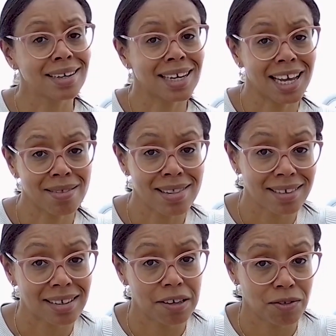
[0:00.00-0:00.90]
Now,
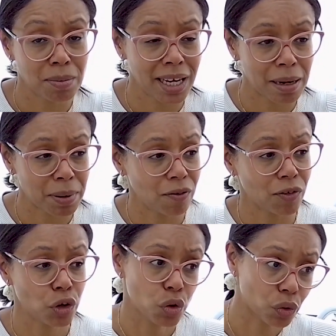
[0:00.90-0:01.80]
this gives me a bit of a
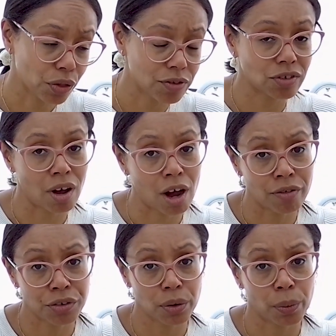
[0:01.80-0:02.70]
North Star,
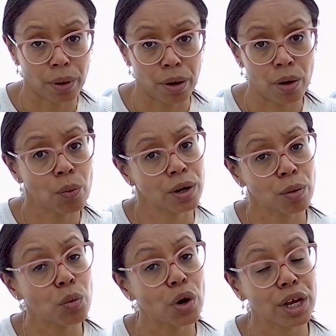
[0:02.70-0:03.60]
as it were, when
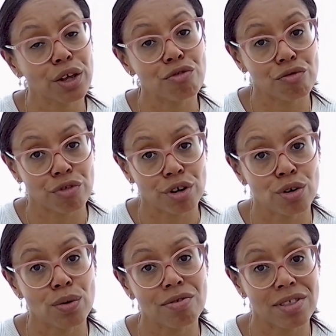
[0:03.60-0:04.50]
I'm working
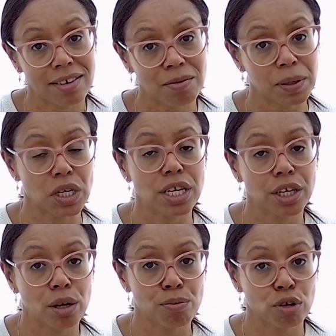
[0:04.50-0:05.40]
through this
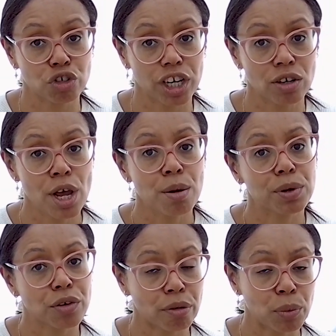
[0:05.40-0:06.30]
particular project,
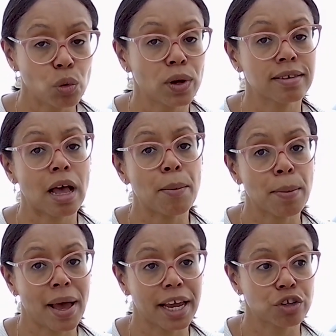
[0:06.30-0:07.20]
because I'm always coming
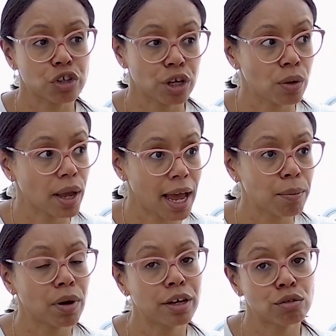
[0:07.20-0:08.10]
back to,
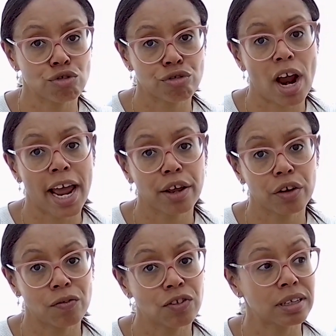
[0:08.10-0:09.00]
am I on track
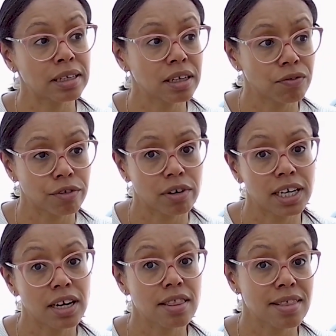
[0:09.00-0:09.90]
of
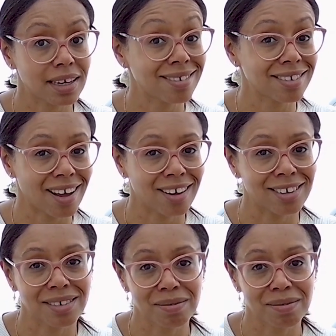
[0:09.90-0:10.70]
delivering this done?